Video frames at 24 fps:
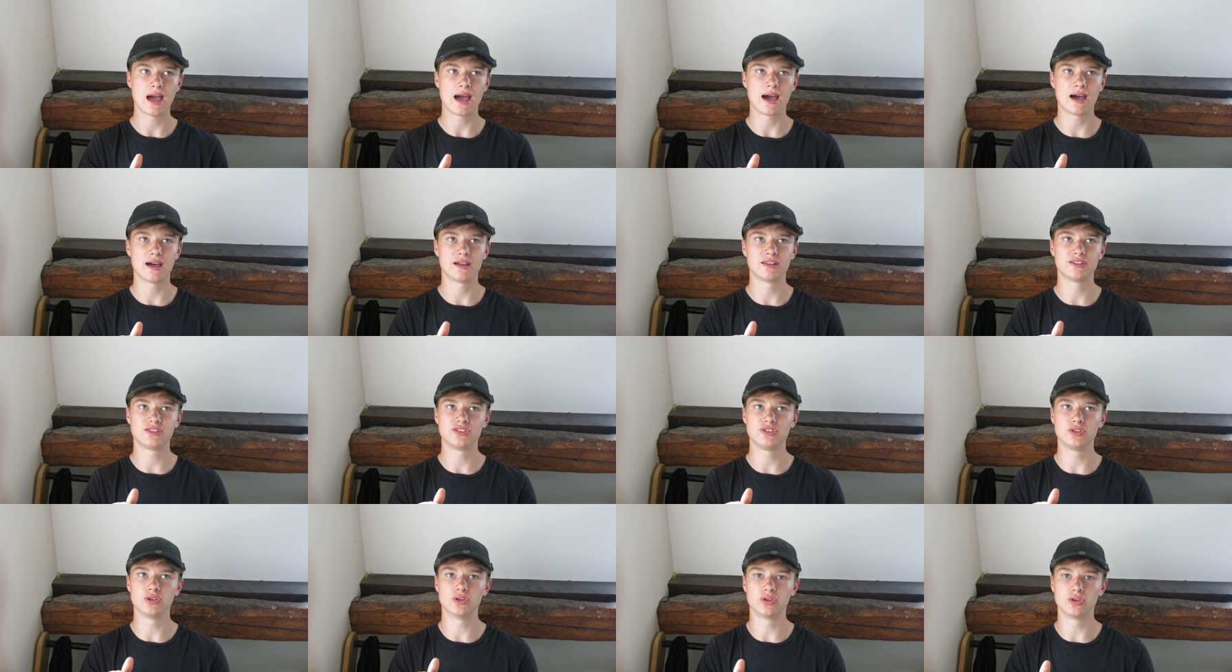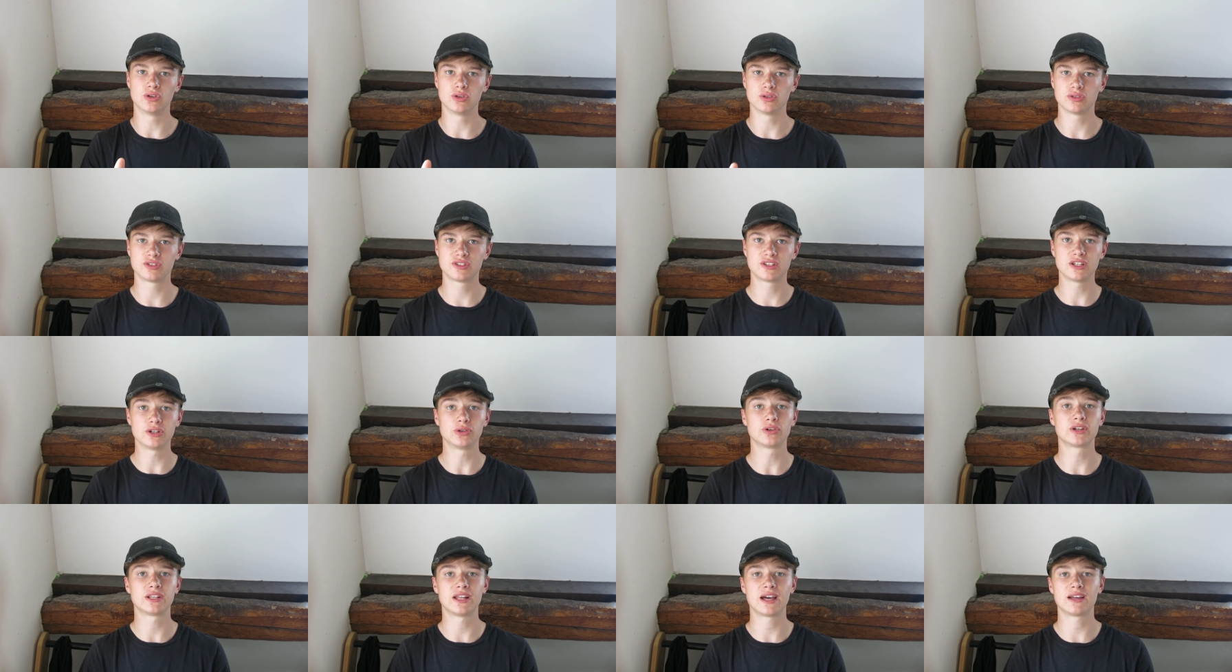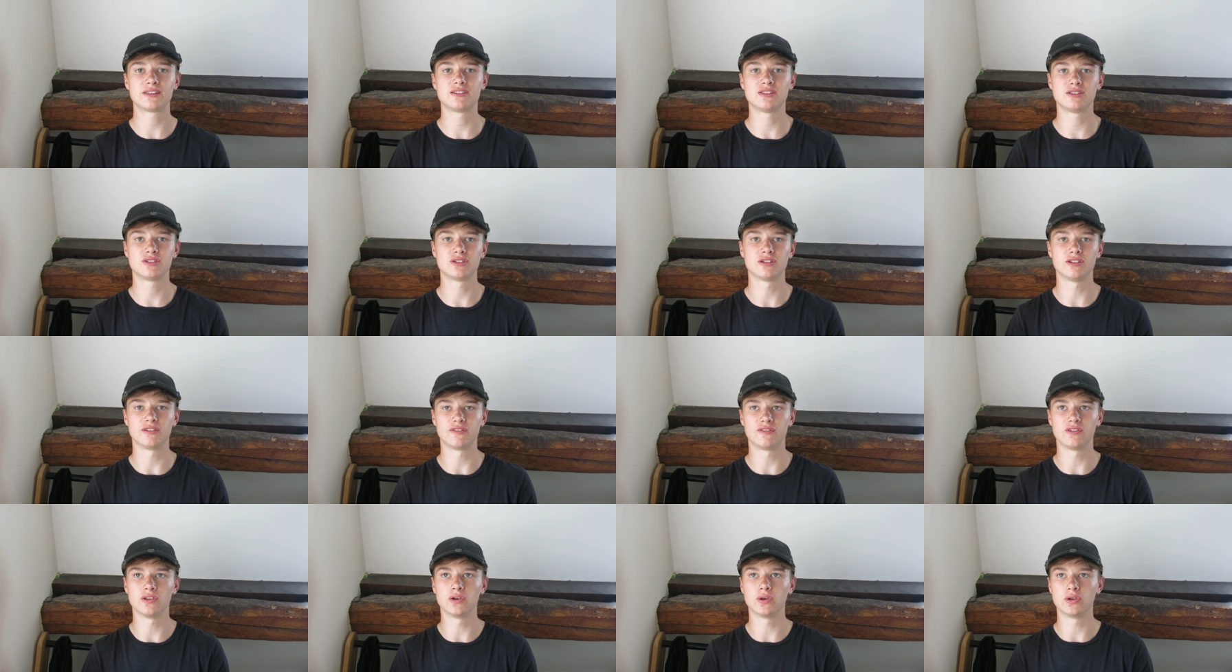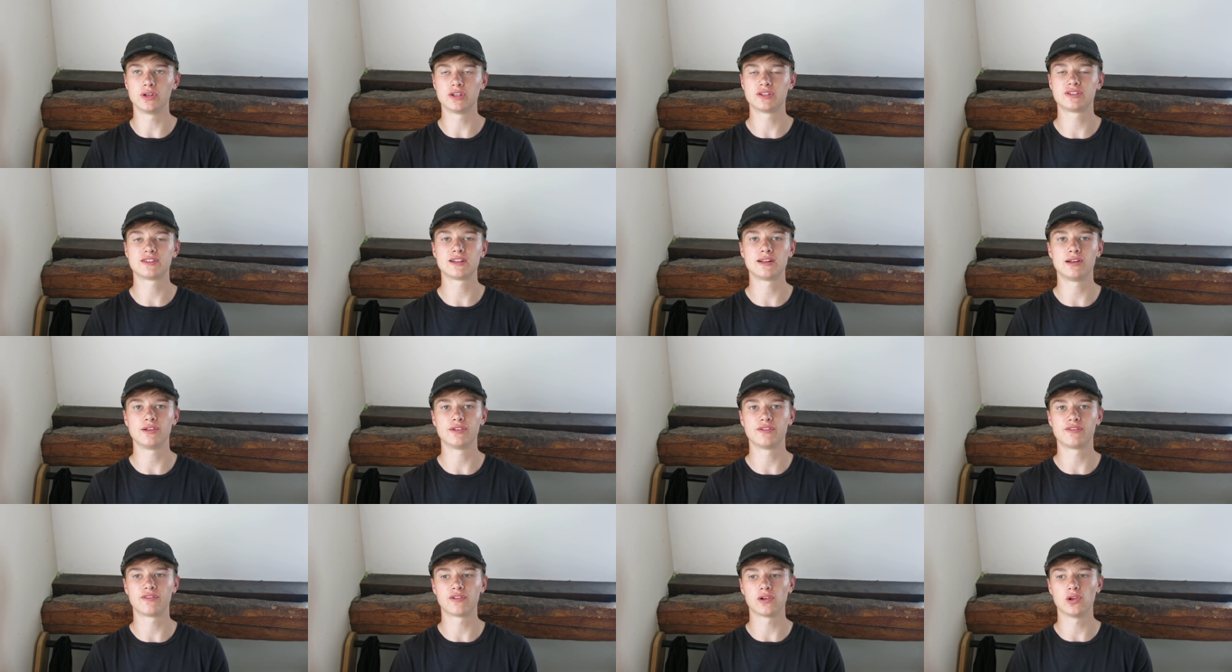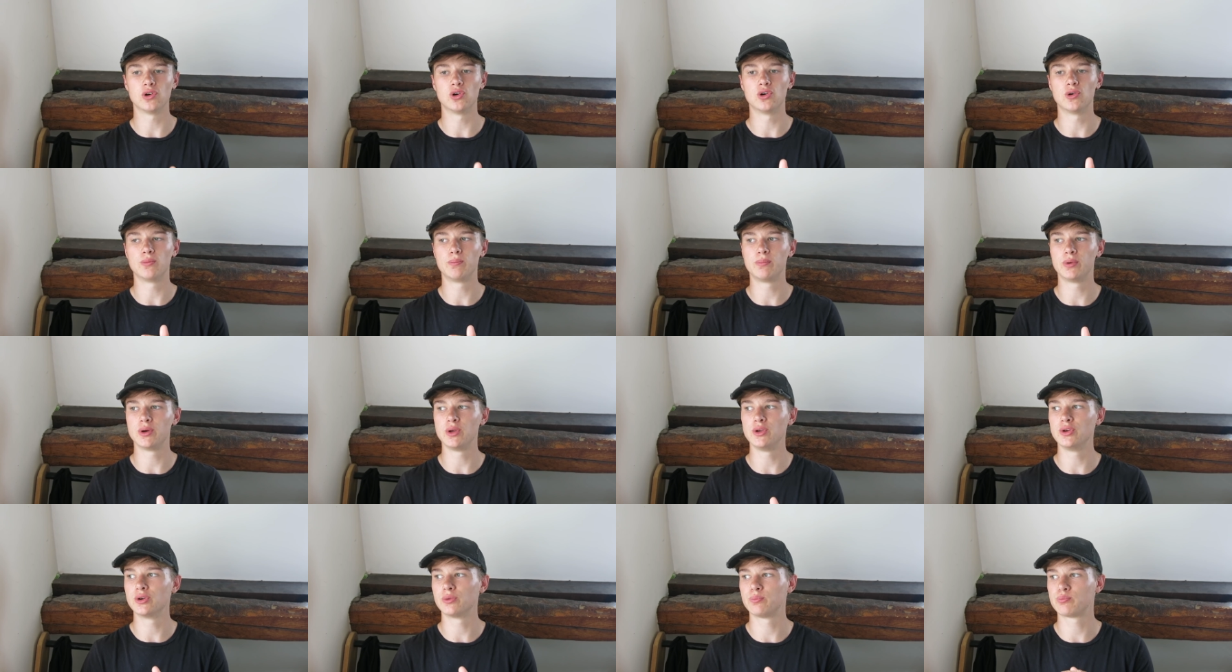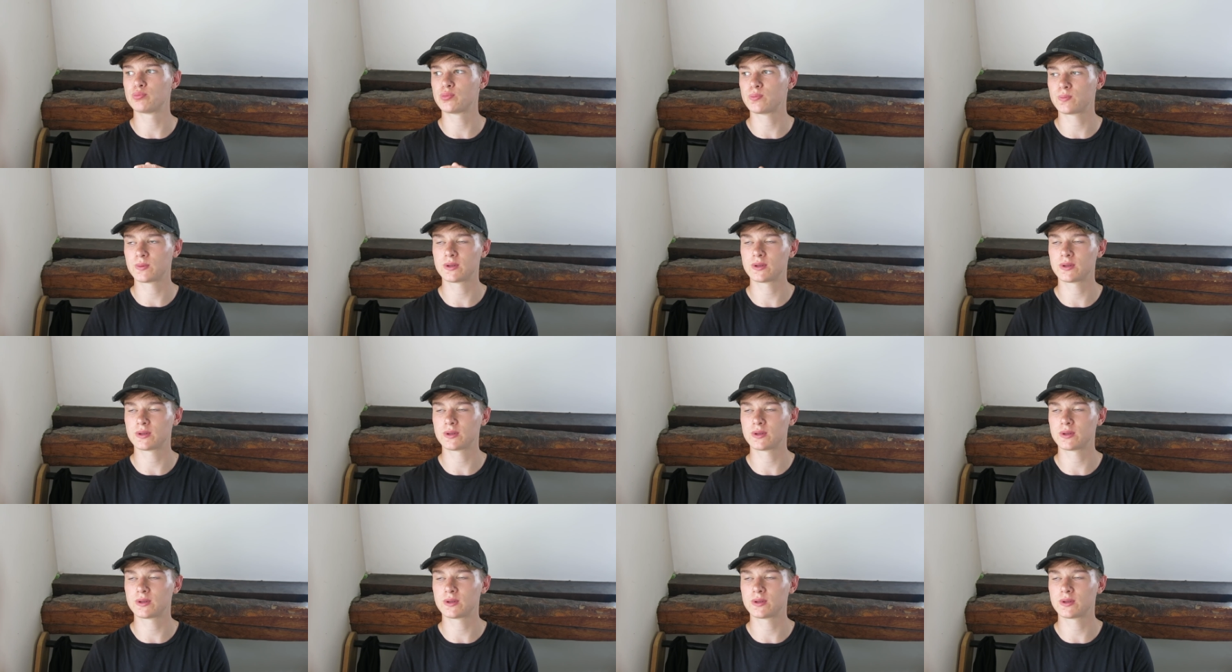as you're still connected to the floor, you're still on the floor, but you're